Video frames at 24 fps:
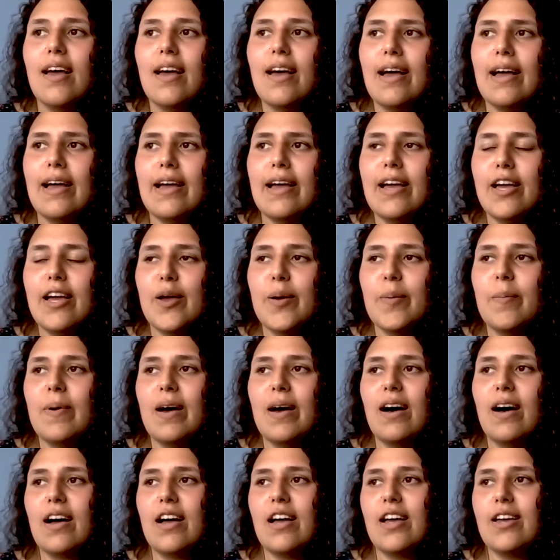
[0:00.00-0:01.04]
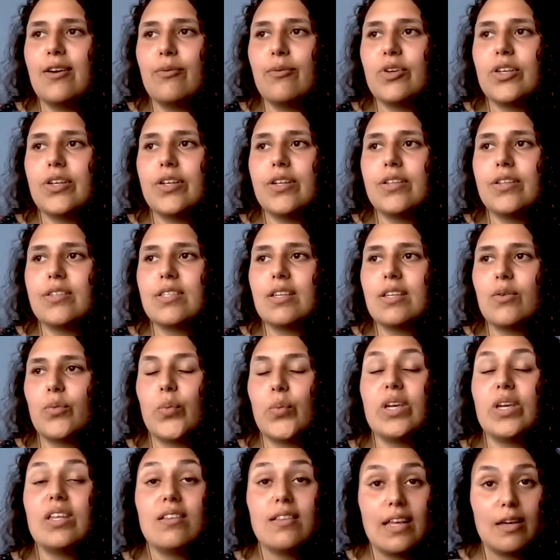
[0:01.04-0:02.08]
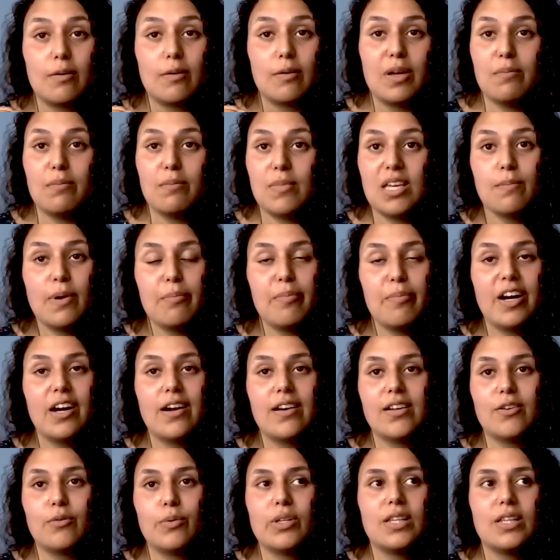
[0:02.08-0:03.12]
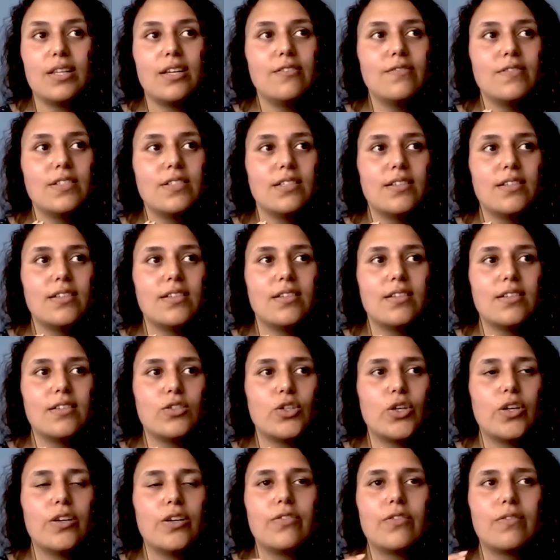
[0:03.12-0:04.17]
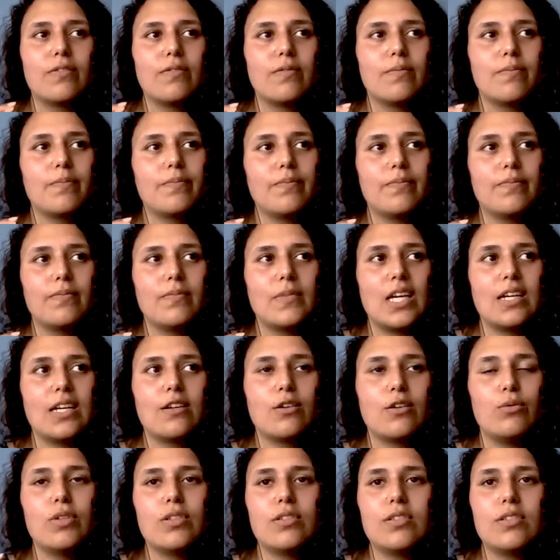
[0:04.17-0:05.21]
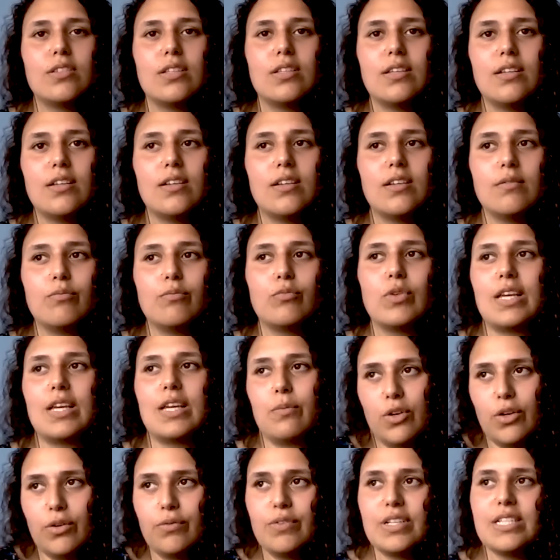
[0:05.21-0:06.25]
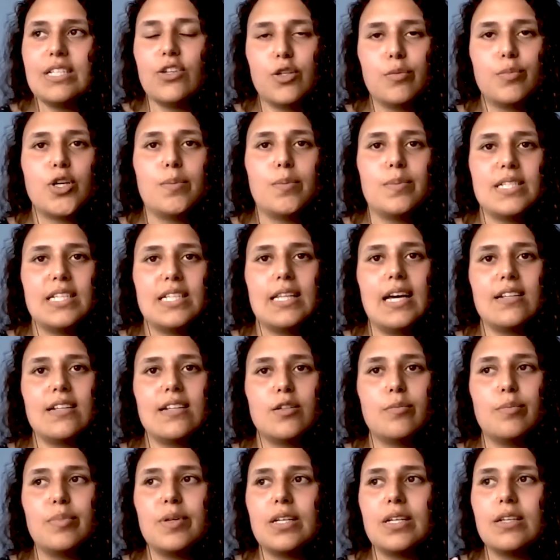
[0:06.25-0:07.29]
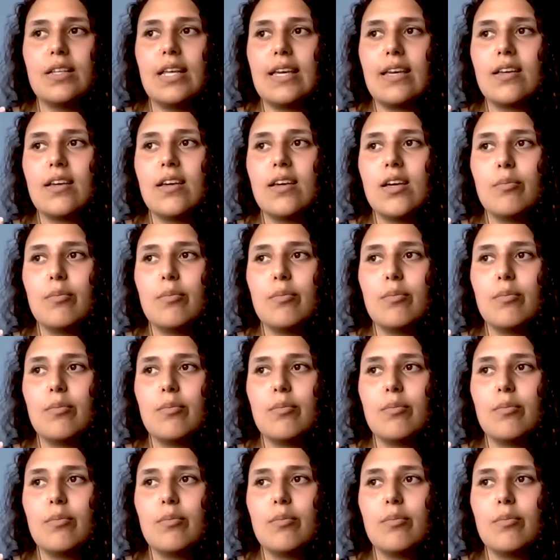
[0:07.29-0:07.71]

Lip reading: Me and my partner, we'd love to sort of go onto the, like, we're already on the property ladder, but, like,